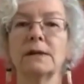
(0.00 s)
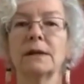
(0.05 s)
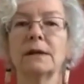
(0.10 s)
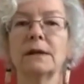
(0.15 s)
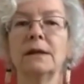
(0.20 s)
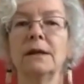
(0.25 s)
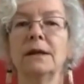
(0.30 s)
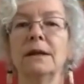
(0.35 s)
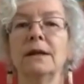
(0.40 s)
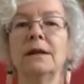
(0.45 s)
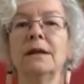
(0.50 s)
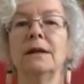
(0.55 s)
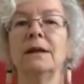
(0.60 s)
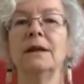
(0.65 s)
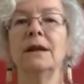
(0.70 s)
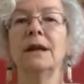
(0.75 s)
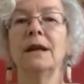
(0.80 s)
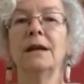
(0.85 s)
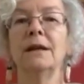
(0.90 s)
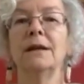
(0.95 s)

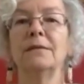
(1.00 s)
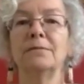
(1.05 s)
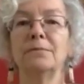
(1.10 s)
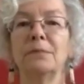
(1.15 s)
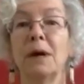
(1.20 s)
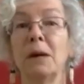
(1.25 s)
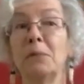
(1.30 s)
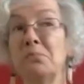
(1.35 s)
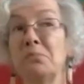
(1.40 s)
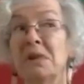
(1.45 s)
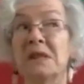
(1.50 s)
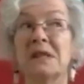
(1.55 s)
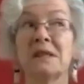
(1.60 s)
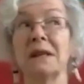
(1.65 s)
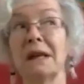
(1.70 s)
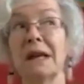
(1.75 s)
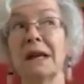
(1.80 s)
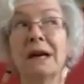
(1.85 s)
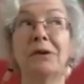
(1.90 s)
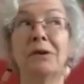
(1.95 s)
And I'm
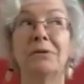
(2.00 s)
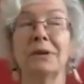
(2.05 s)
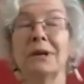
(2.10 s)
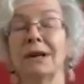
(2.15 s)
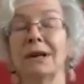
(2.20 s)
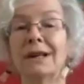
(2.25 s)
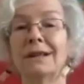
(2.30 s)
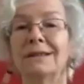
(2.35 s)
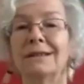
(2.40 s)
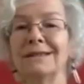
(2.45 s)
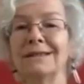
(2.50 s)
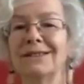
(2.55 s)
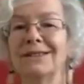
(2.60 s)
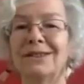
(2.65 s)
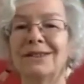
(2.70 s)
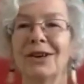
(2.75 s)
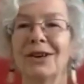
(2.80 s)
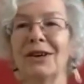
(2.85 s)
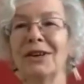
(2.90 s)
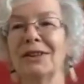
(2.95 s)
missing out on
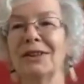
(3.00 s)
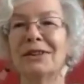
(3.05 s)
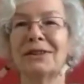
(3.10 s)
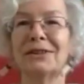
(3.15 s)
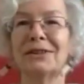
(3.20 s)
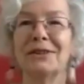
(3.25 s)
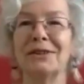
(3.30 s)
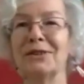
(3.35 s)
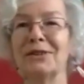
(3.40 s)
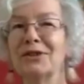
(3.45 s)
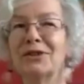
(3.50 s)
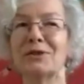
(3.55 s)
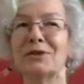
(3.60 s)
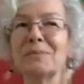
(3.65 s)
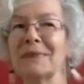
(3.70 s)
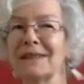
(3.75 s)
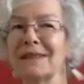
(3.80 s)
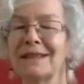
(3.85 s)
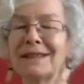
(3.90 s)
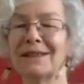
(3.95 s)
all the
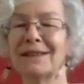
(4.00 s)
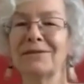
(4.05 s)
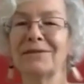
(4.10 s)
nourishment of